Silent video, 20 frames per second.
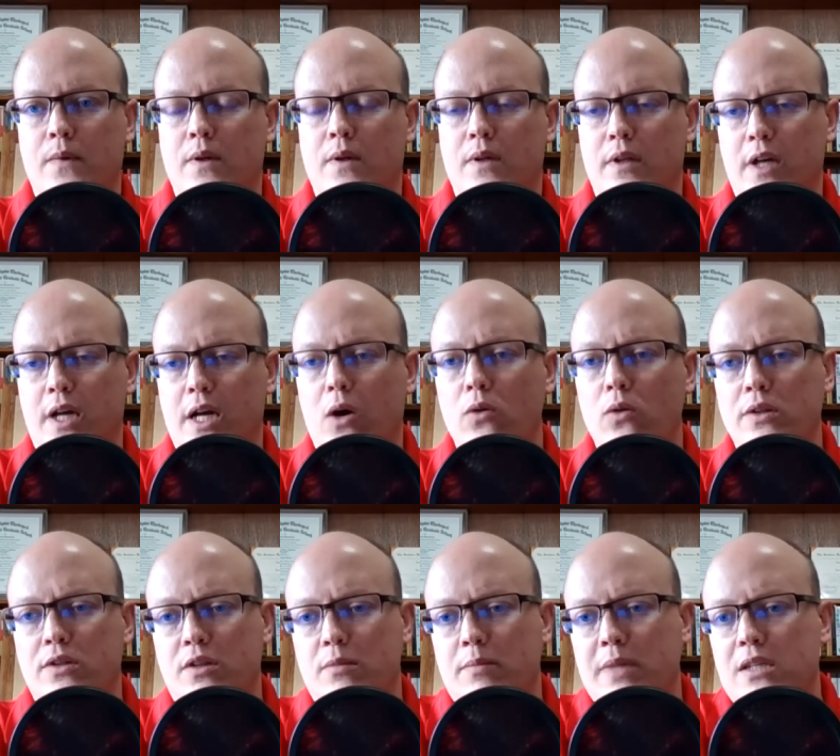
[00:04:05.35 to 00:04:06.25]
The goal
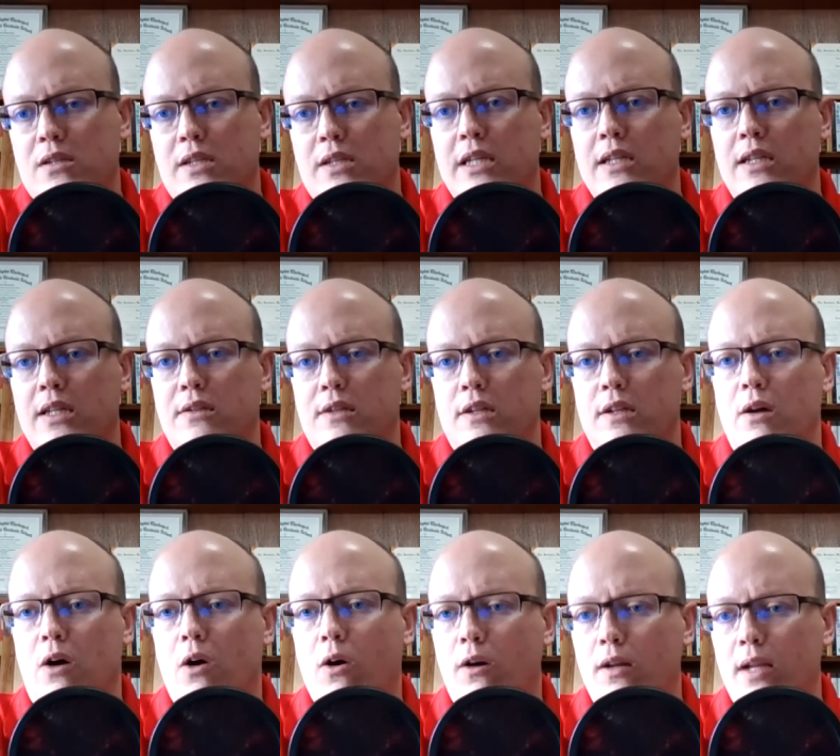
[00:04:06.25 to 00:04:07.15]
is to be sinless in
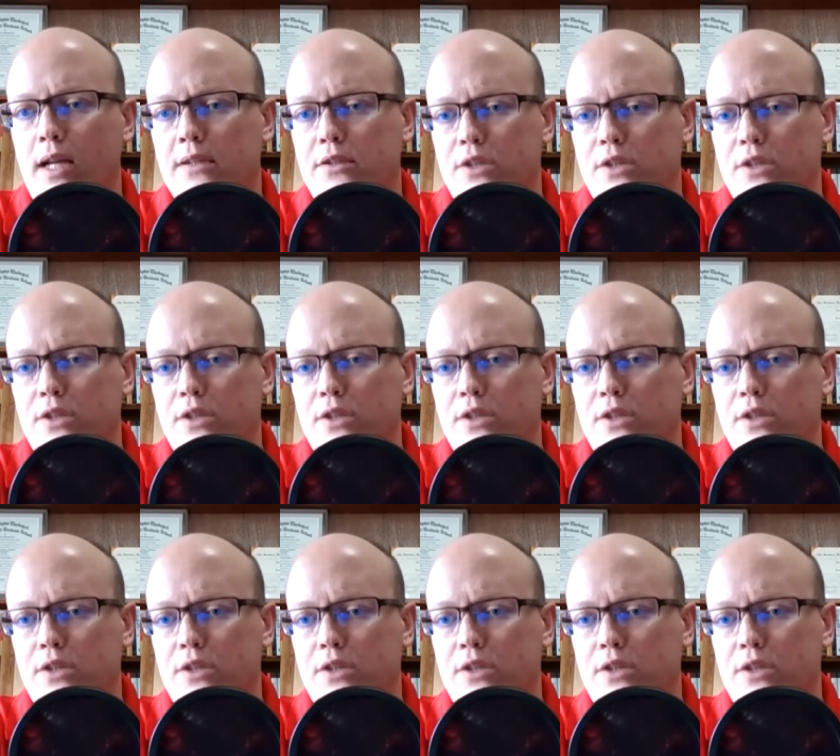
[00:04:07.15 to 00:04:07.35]
heart, like